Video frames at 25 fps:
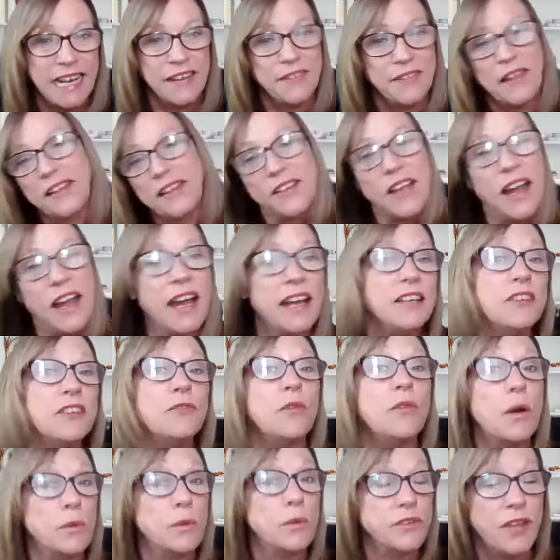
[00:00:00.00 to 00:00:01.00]
And that's kind
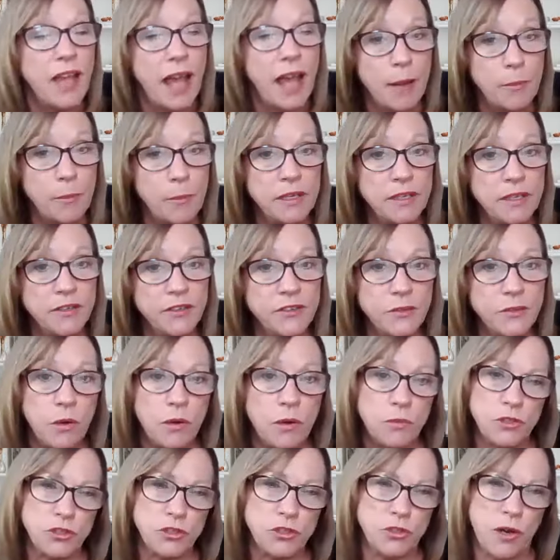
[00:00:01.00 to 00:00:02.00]
of what was happening. So
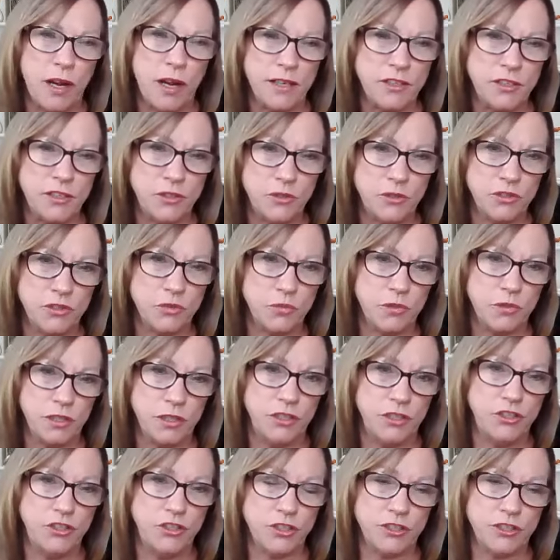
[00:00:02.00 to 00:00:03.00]
what we're trying to do is
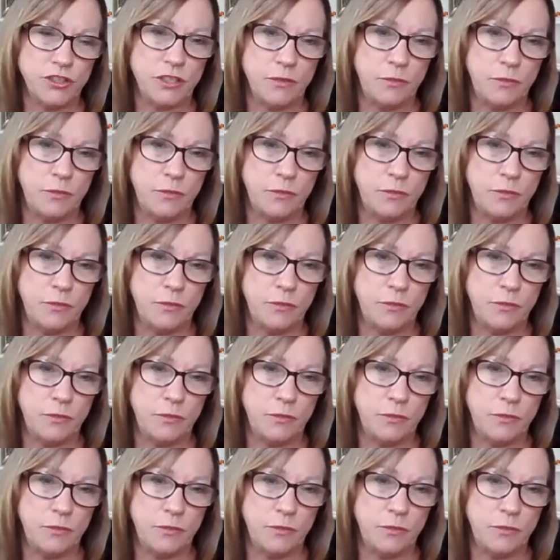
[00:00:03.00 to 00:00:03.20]
really just